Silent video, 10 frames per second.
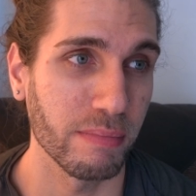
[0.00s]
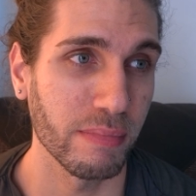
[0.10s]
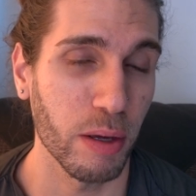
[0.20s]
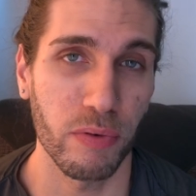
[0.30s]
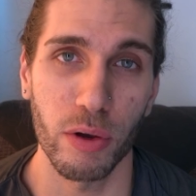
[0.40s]

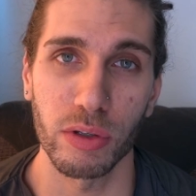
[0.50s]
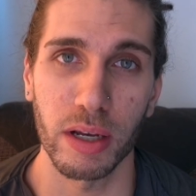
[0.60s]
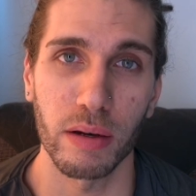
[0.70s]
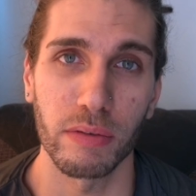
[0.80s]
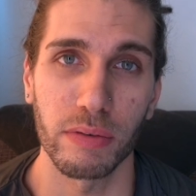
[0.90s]
it feels
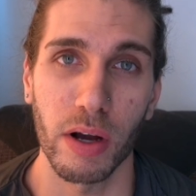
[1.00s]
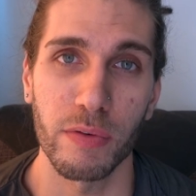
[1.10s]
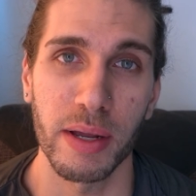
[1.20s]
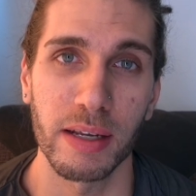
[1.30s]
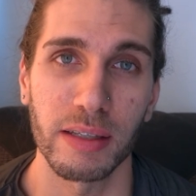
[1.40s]
like a, five
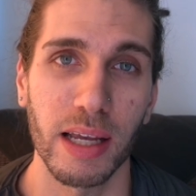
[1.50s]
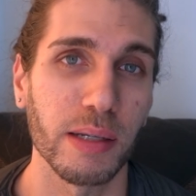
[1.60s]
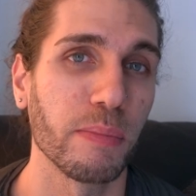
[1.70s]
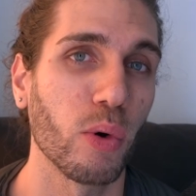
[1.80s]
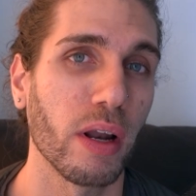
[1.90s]
minutes,
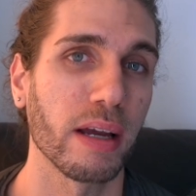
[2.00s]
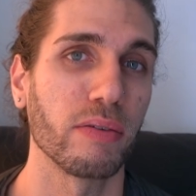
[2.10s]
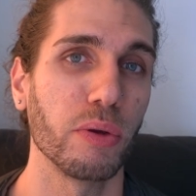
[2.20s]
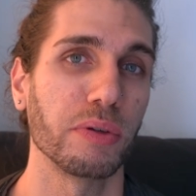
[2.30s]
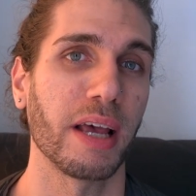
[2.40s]
it's more like a
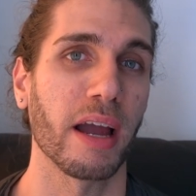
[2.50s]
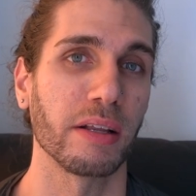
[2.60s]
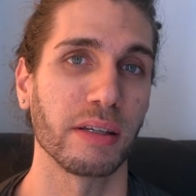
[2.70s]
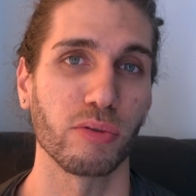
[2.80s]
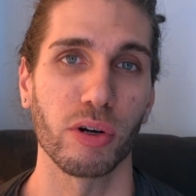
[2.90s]
few
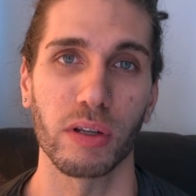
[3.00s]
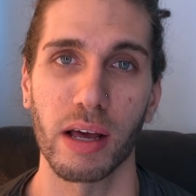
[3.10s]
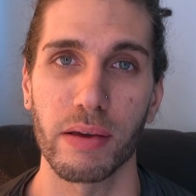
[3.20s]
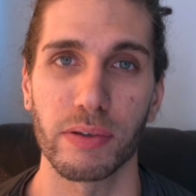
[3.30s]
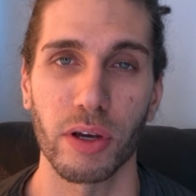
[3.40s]
seconds in real
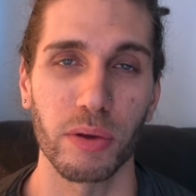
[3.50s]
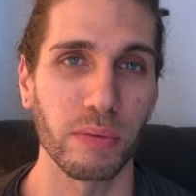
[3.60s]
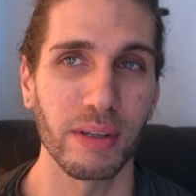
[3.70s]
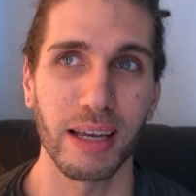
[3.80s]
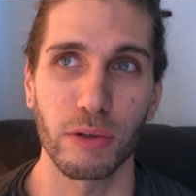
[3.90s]
life. So
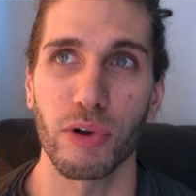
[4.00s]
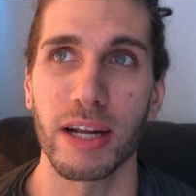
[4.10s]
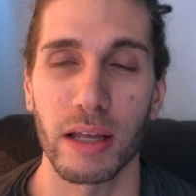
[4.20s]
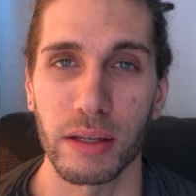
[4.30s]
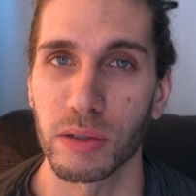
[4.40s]
it's really
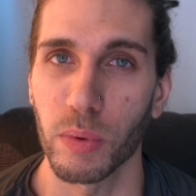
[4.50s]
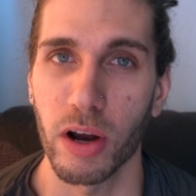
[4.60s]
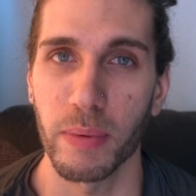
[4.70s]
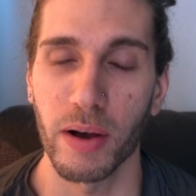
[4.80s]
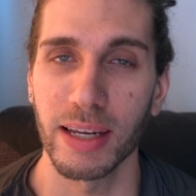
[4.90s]
nothing to
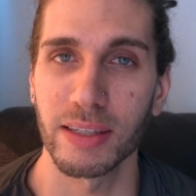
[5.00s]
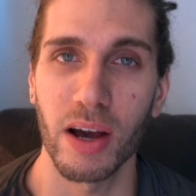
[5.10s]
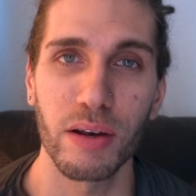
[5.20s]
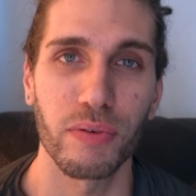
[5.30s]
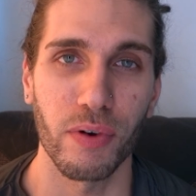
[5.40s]
worry about. And it's
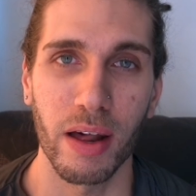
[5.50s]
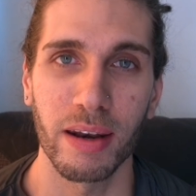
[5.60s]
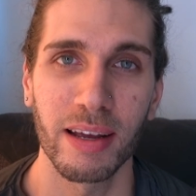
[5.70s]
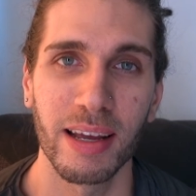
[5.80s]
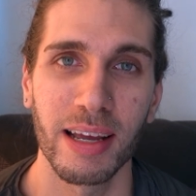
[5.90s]
kind of
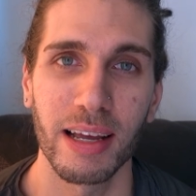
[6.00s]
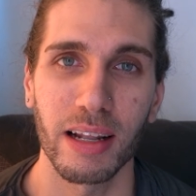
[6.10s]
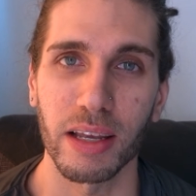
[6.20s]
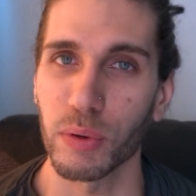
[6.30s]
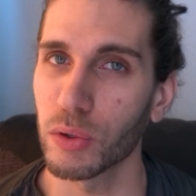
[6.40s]
fun.
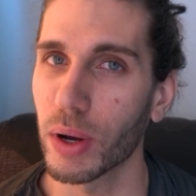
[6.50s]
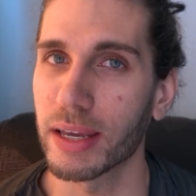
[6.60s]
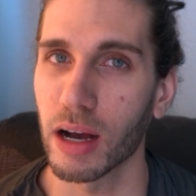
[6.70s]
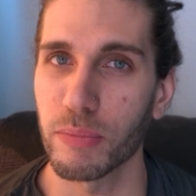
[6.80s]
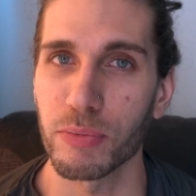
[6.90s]
Like when you
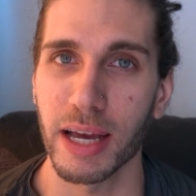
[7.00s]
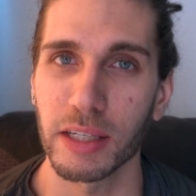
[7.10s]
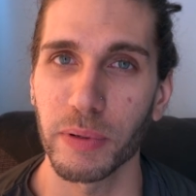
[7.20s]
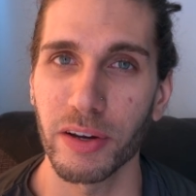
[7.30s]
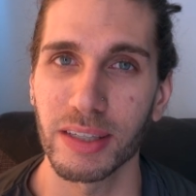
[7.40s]
wake up from that
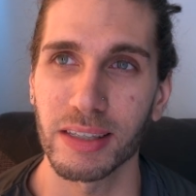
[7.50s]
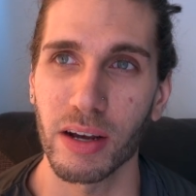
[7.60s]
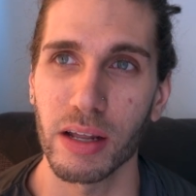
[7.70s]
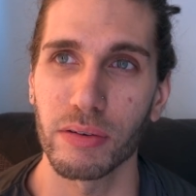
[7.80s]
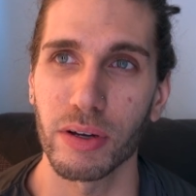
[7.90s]
experience, it's
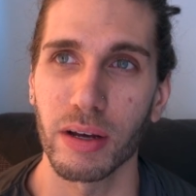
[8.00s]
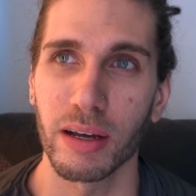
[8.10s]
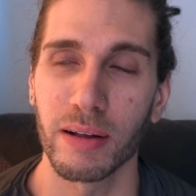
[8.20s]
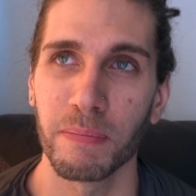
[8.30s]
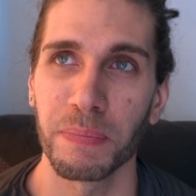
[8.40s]
kind of a,